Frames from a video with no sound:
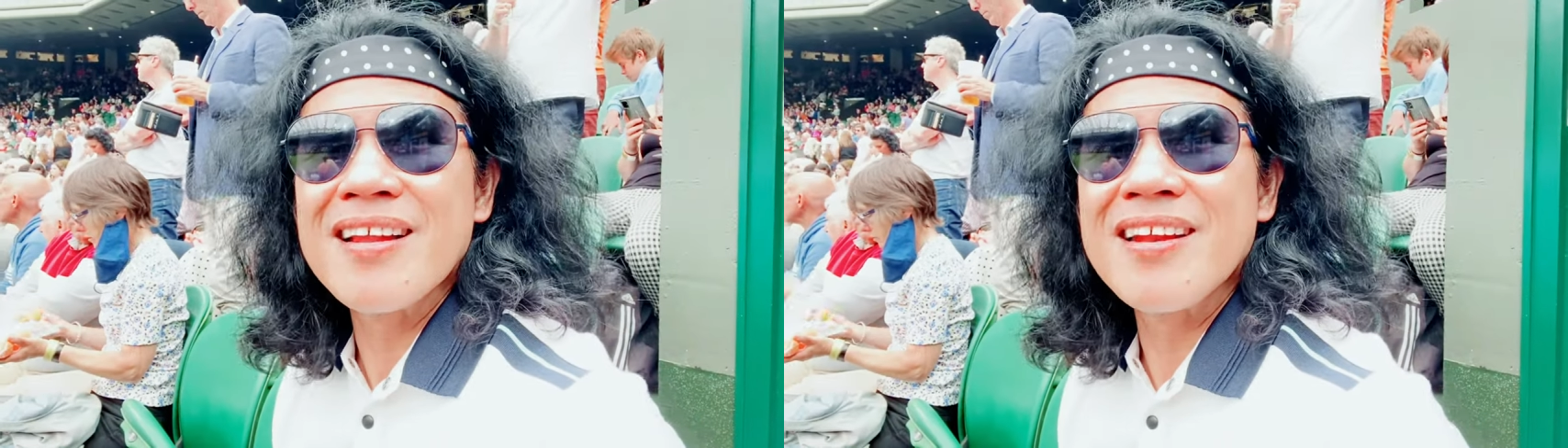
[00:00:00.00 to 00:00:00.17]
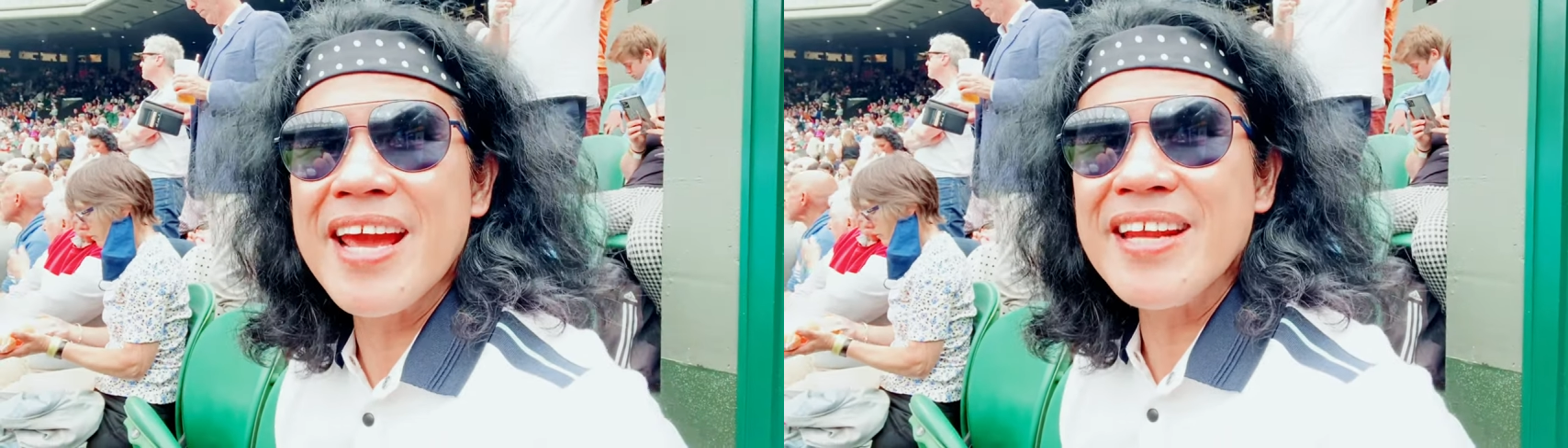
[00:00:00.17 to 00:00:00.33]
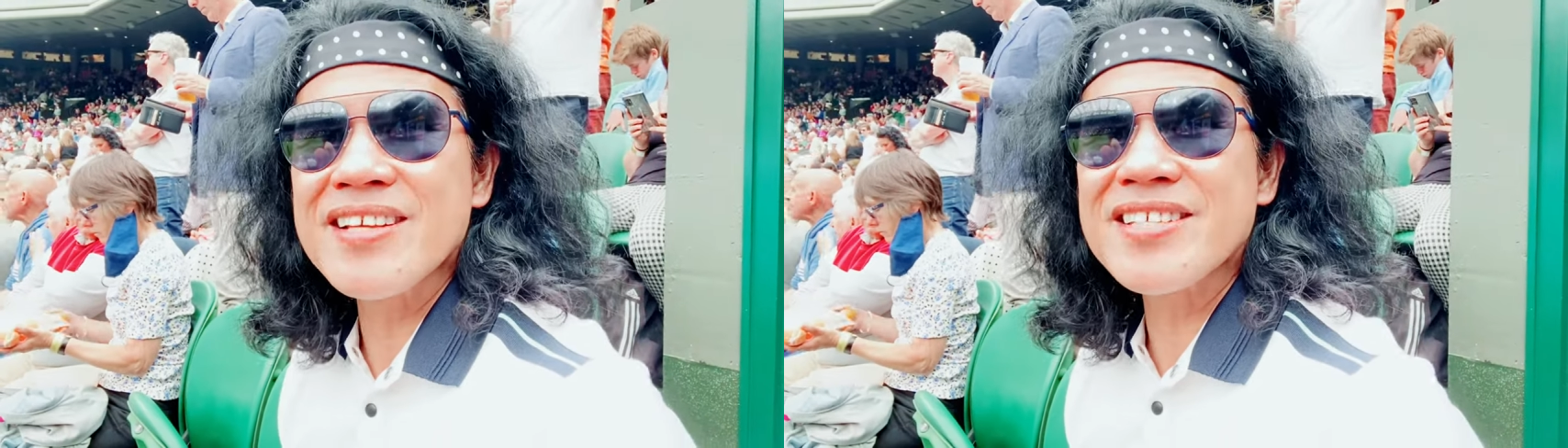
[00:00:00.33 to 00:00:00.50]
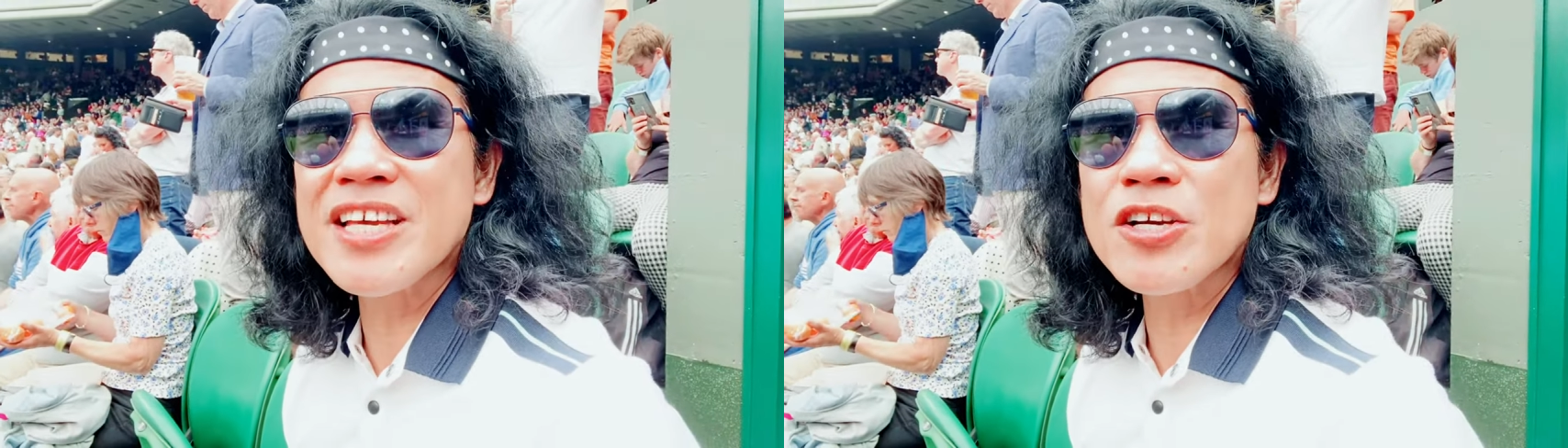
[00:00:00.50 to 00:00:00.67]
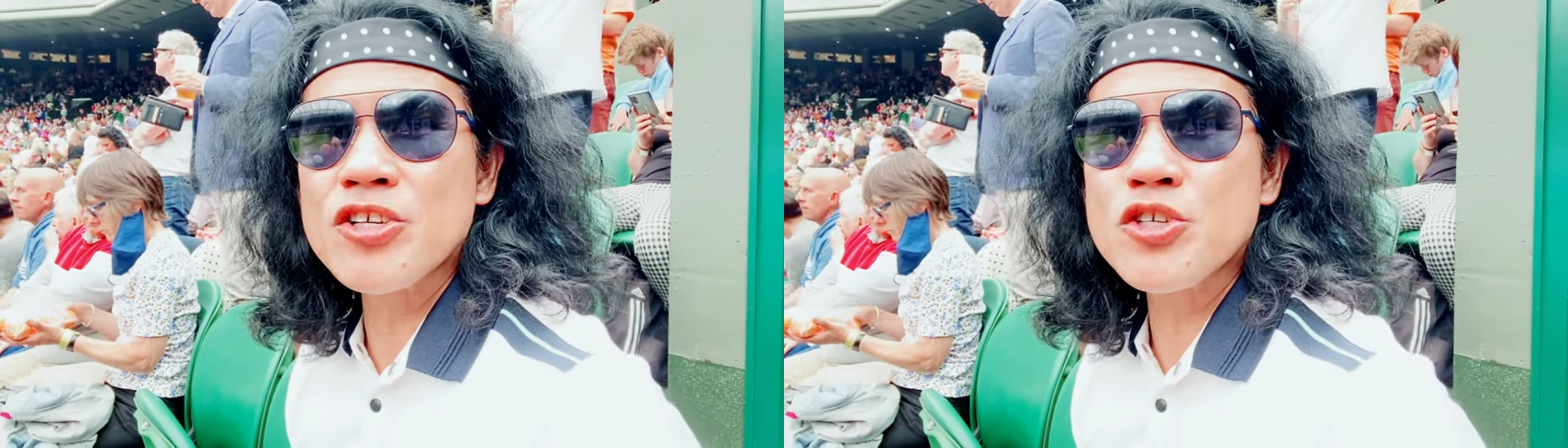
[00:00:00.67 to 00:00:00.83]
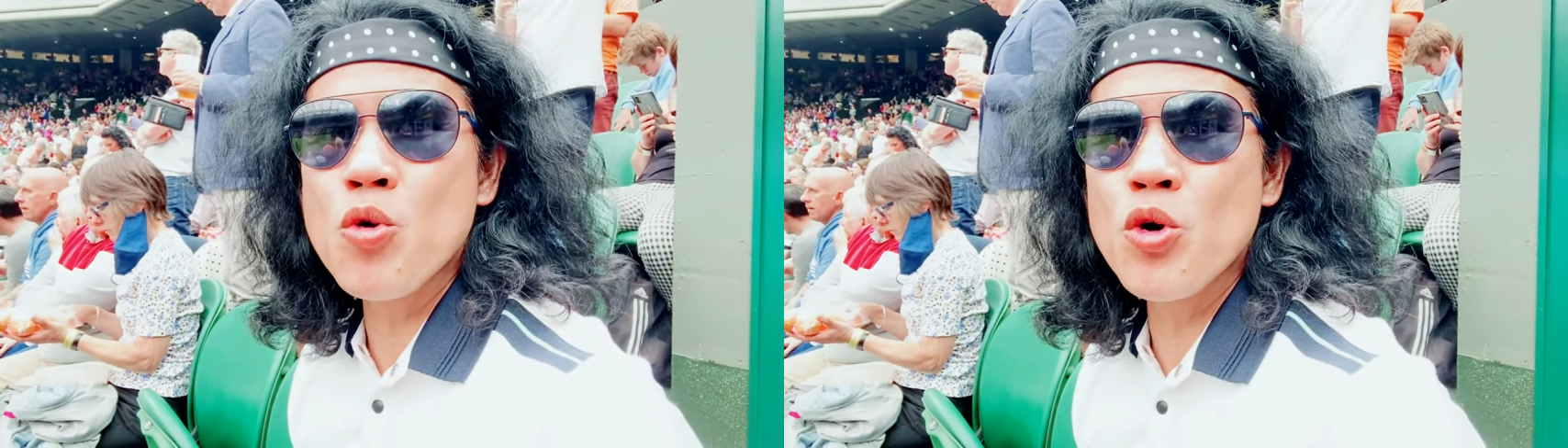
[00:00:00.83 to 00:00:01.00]
ladies
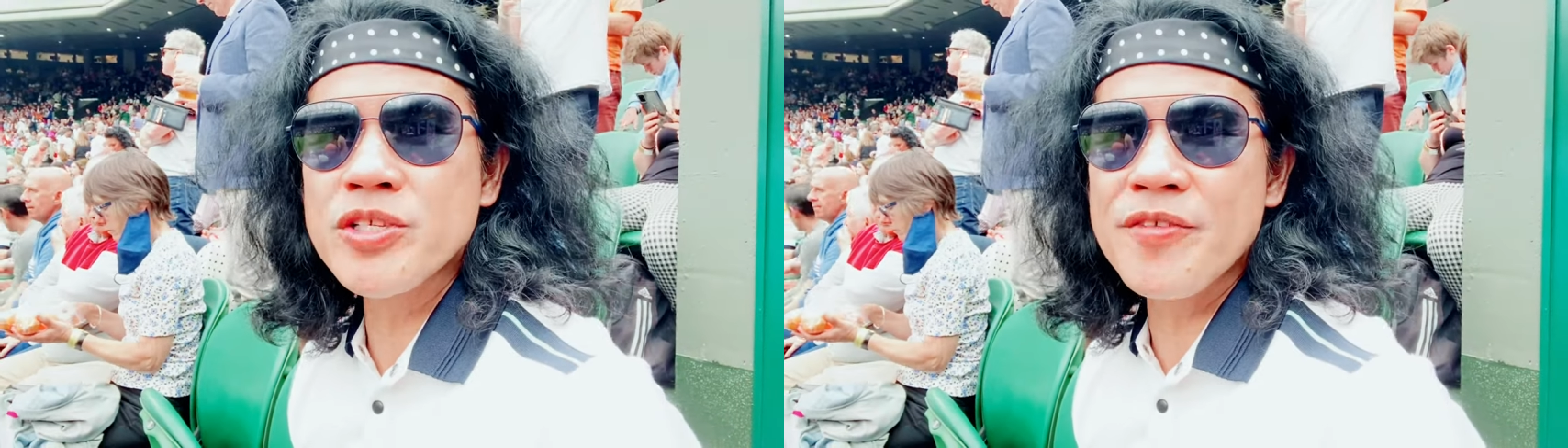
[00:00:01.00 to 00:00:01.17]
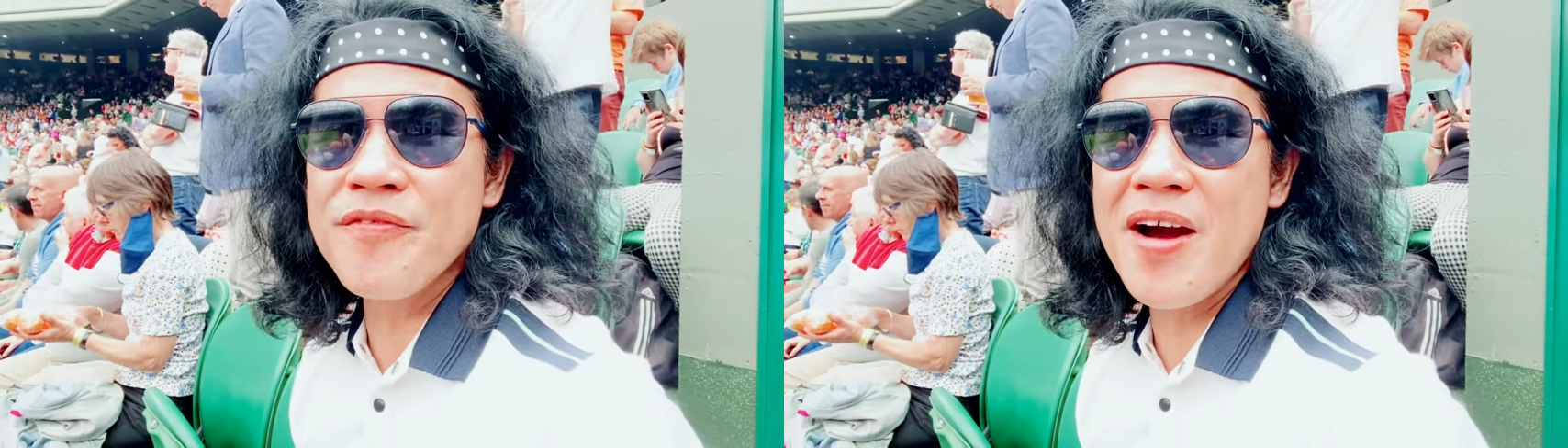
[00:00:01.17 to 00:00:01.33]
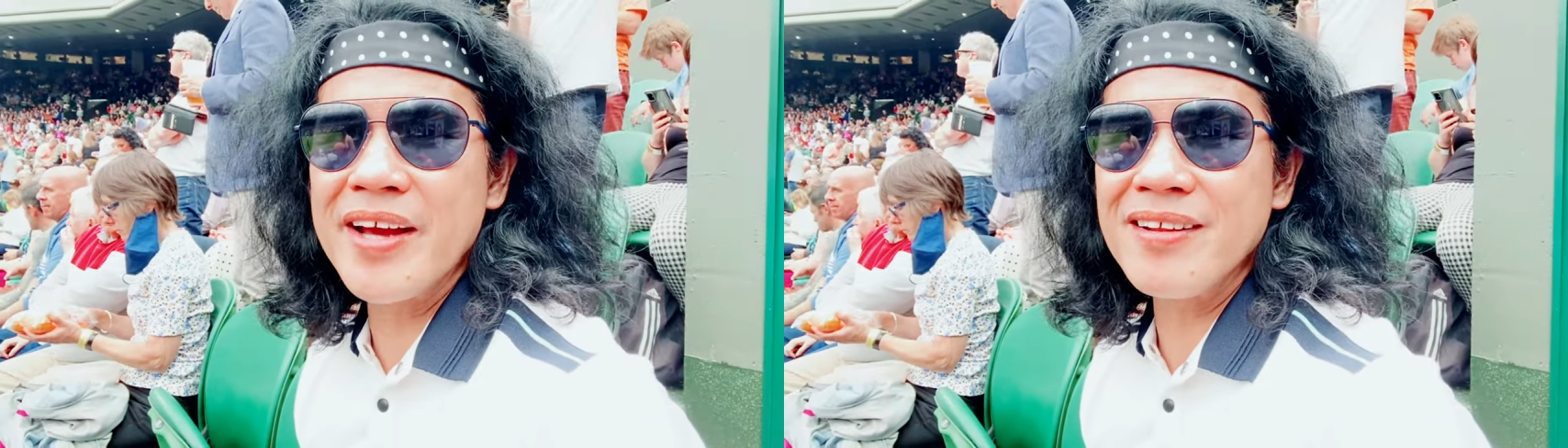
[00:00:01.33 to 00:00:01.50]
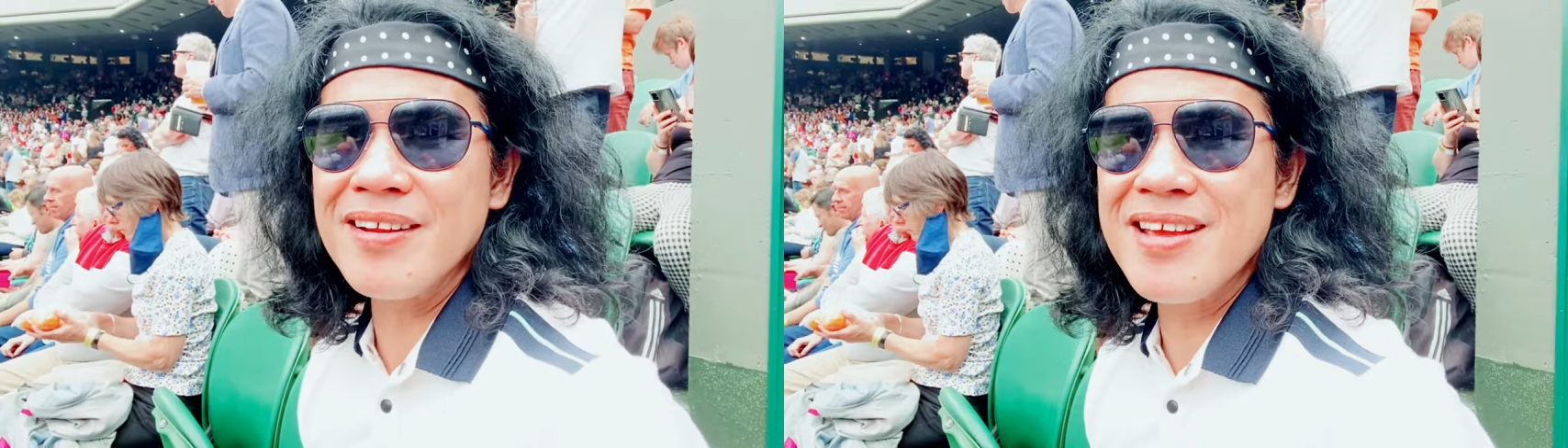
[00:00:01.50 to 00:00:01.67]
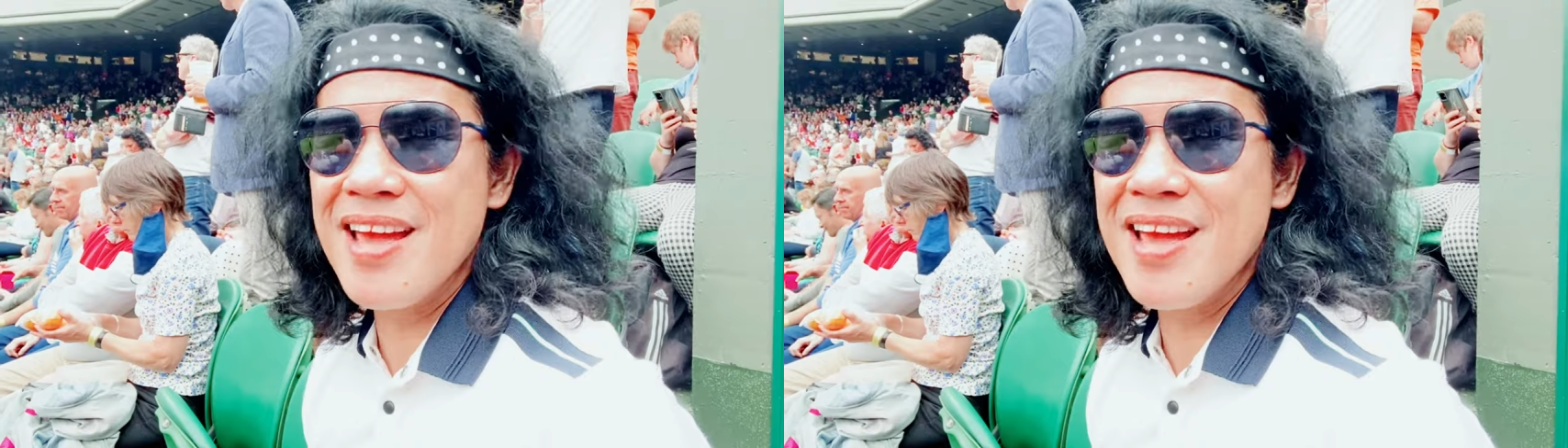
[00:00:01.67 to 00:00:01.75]
singles quarterfinal